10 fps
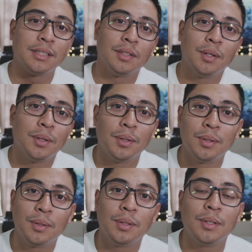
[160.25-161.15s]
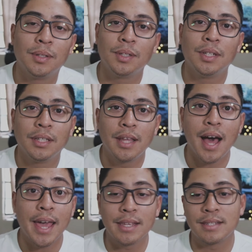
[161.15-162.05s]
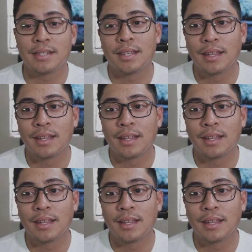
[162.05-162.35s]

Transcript: So the highs.